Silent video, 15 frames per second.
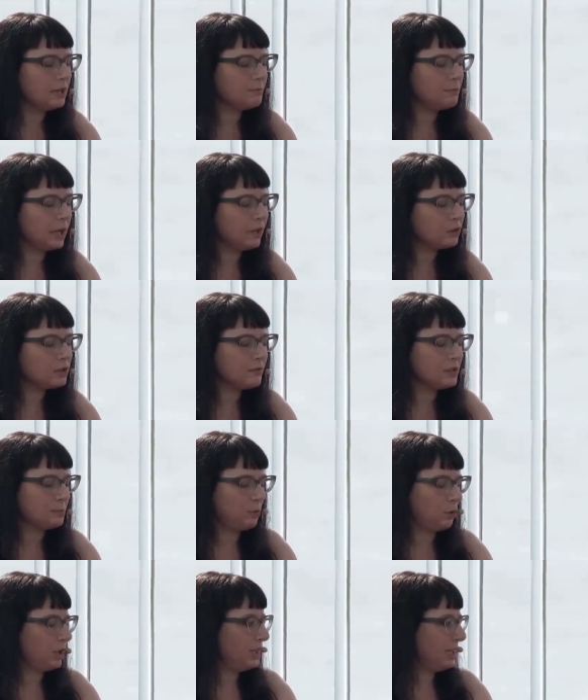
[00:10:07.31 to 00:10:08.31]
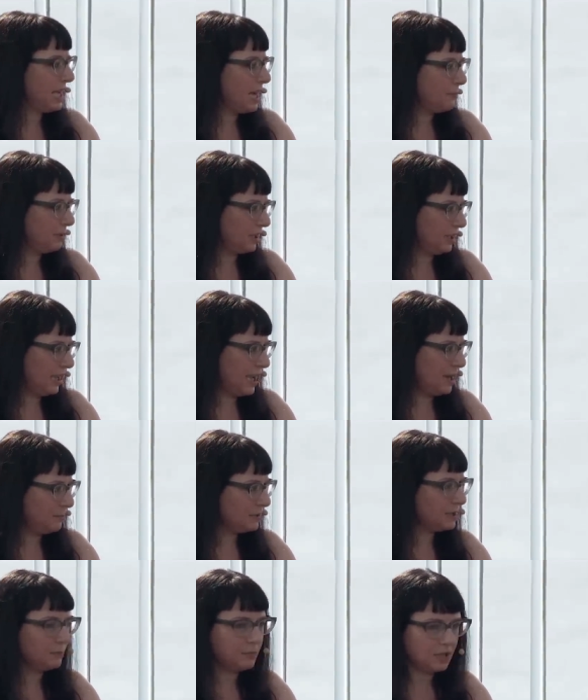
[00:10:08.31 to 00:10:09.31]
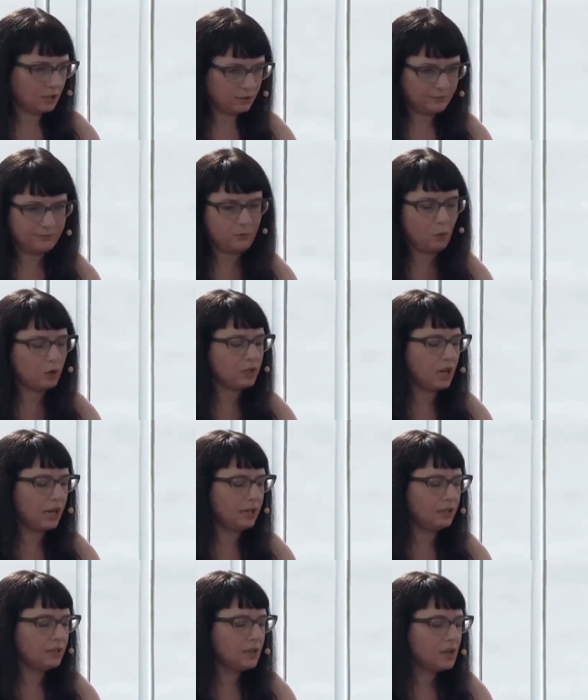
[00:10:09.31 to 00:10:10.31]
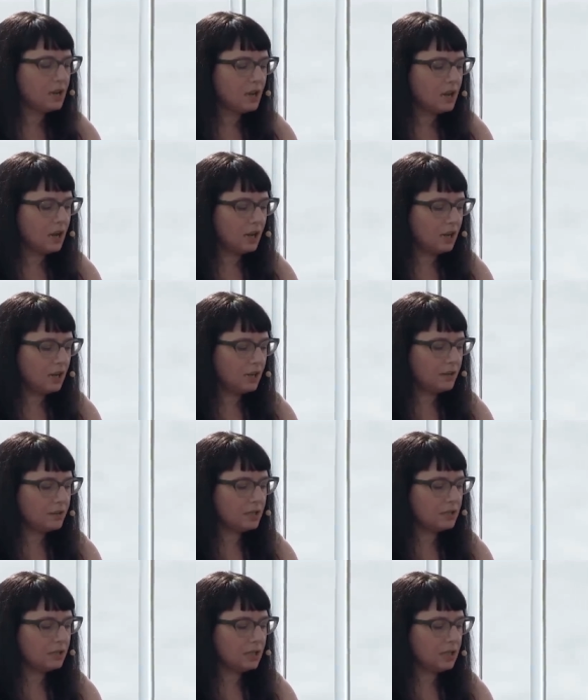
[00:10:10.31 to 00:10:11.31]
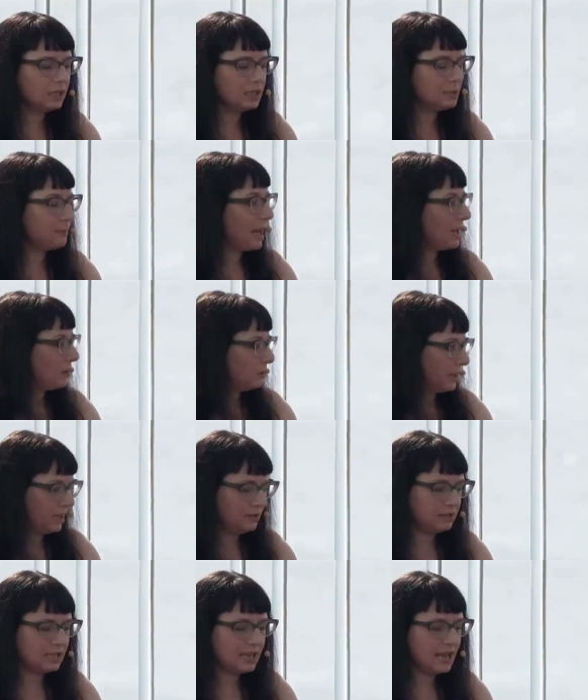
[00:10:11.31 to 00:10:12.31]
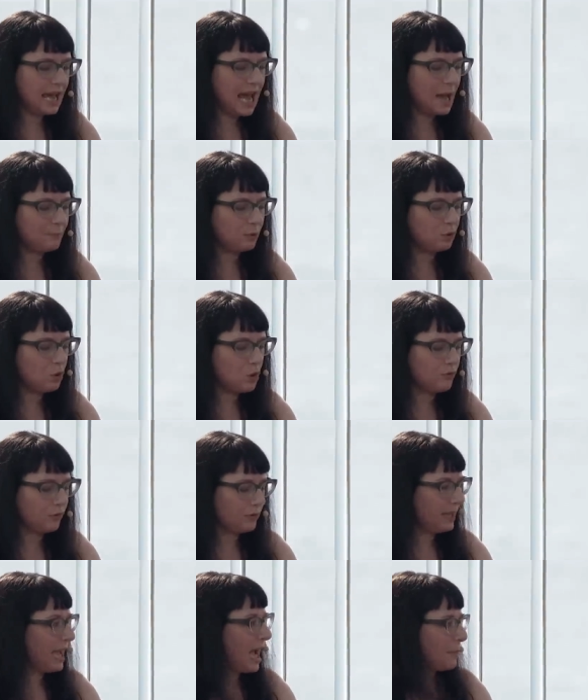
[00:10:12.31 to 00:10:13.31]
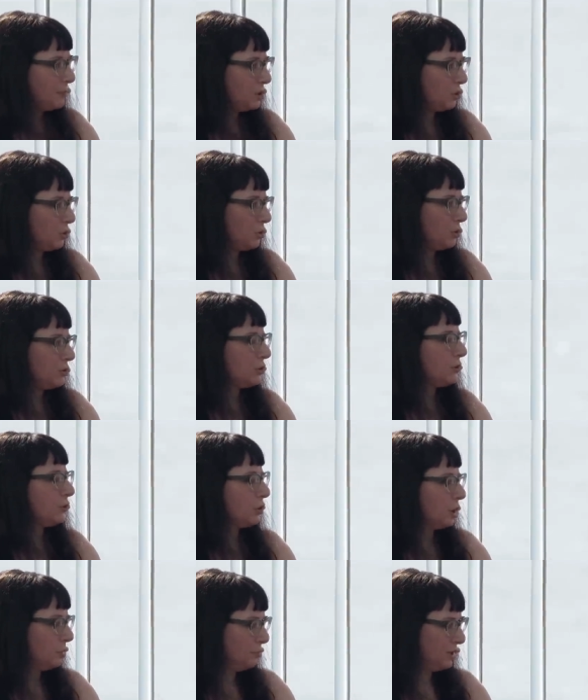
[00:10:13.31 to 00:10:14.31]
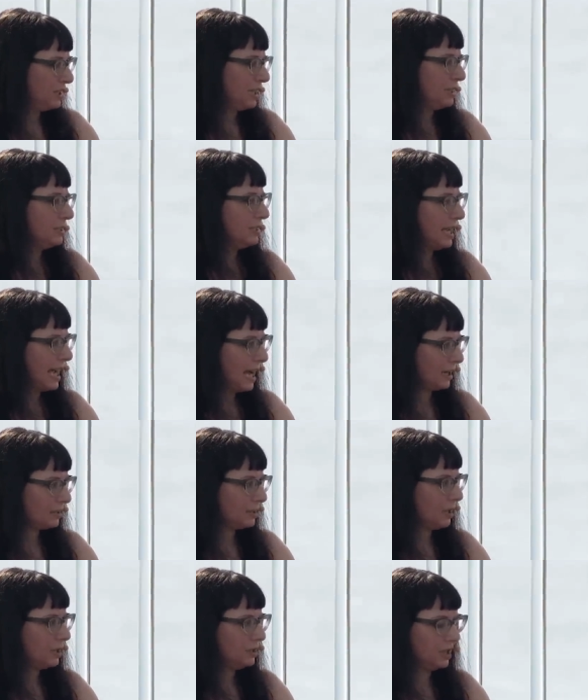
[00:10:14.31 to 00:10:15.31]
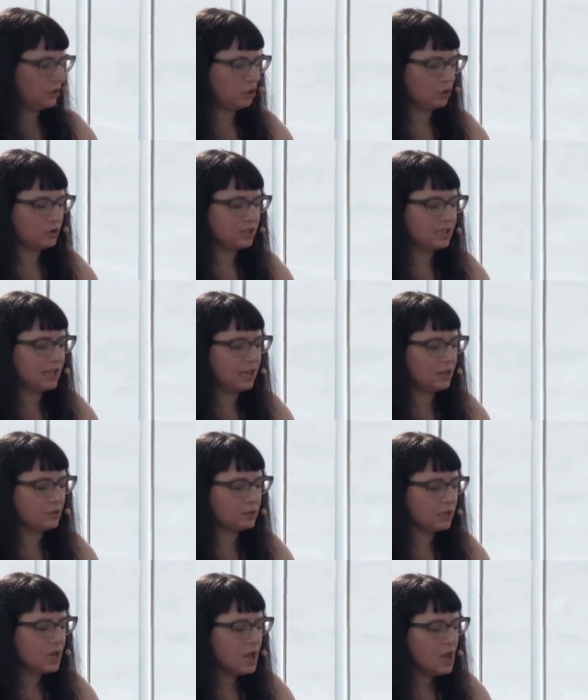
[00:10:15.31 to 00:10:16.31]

Microsoft supported Epic Games, the maker of Fortnite, uh, in its battle against Apple over the App Store's 30% tax on digital sales.